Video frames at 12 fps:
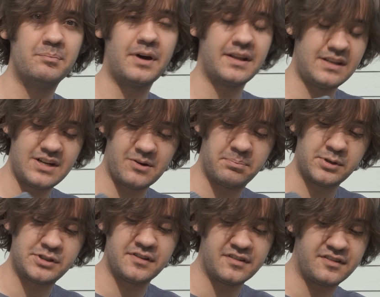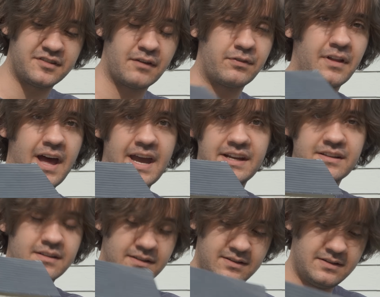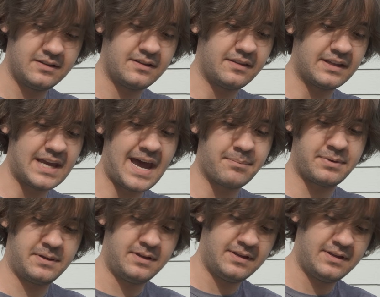but you know, bushes and stuff will hide the gap.